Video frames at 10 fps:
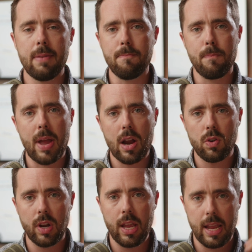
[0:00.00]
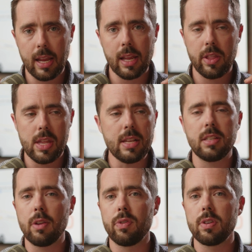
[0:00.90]
marrying these
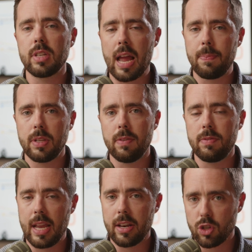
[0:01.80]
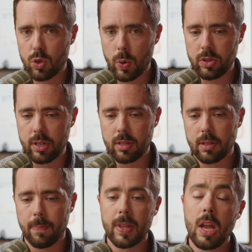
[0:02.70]
different types of data sources.
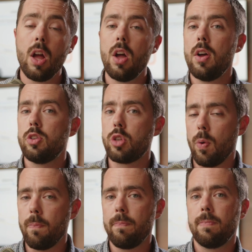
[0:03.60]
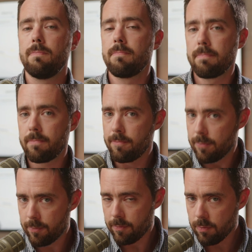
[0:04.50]
So,
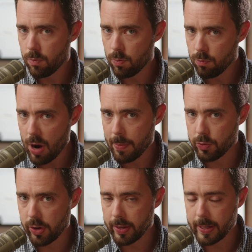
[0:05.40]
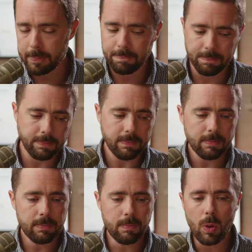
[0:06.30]
rabbit trail here.
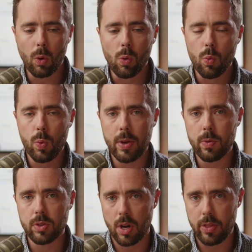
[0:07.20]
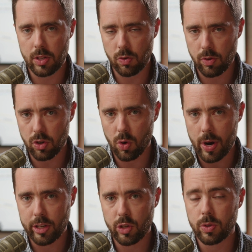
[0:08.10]
We were taught this original
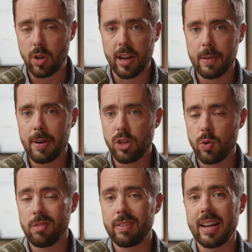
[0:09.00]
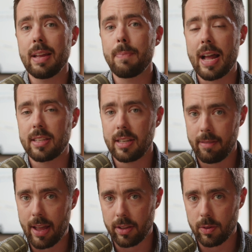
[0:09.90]
question was talking about unifying capacity
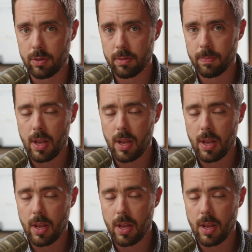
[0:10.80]
values.